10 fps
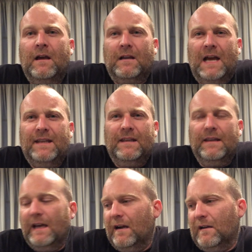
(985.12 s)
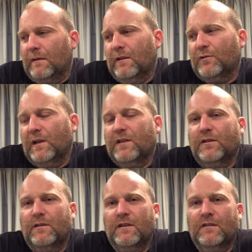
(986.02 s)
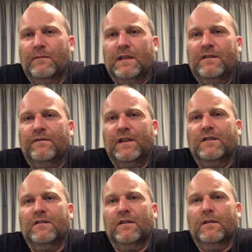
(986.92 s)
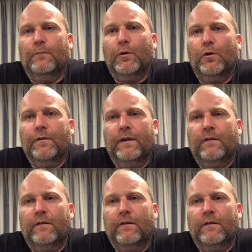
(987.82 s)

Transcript: going to end it there, and I'm going to try and show you some of these features on the board,